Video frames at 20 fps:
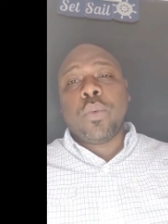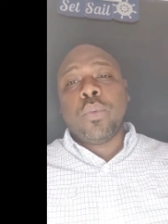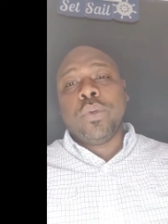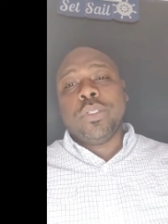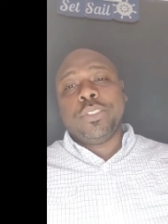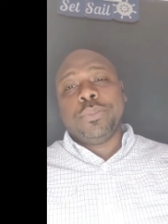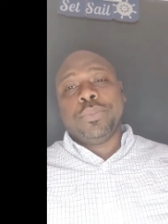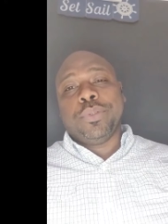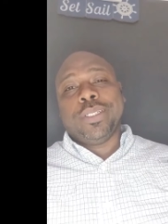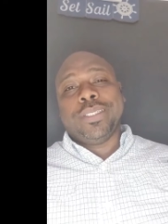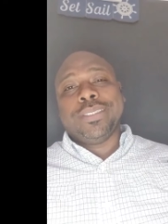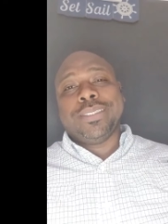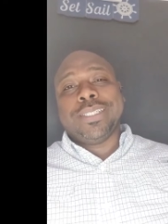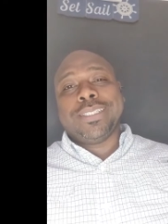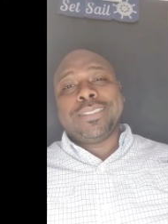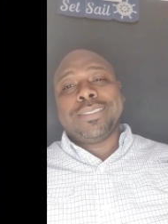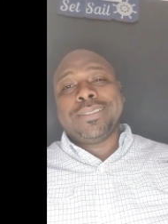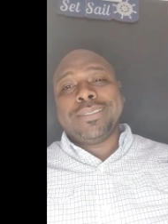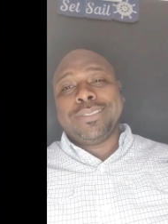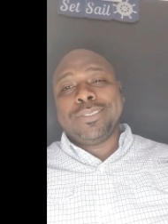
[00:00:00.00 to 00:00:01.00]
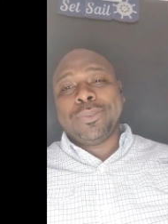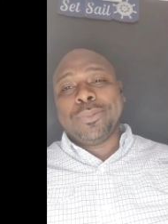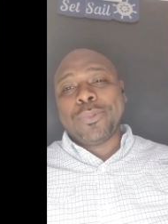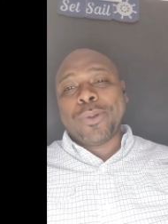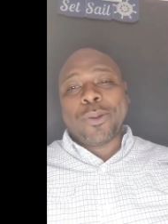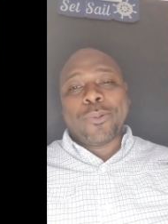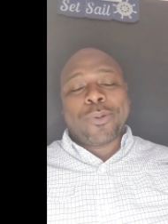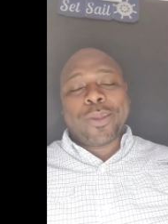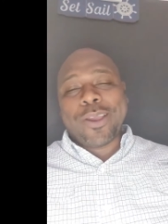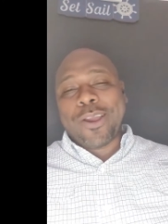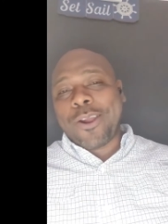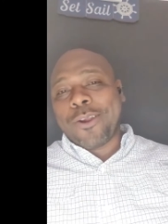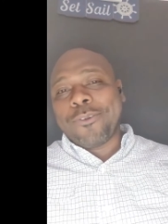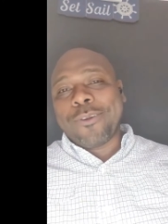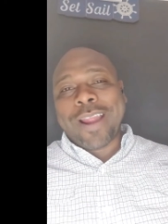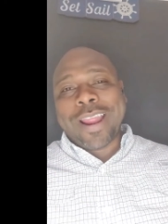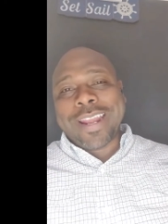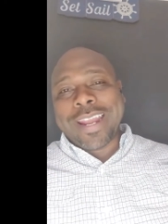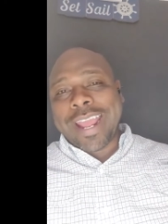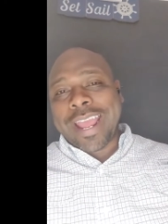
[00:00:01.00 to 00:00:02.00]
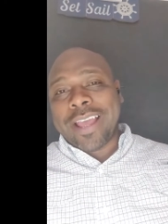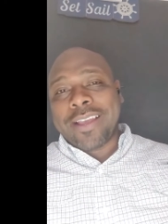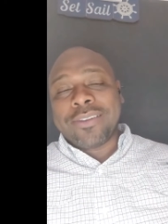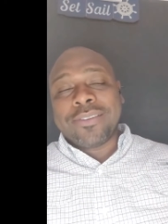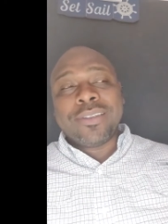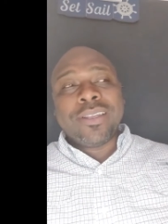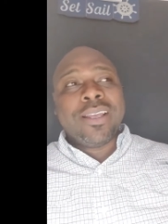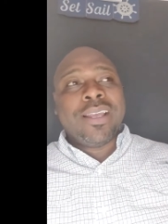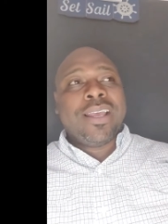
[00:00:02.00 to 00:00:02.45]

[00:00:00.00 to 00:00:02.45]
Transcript: Which brings us to where we are right now.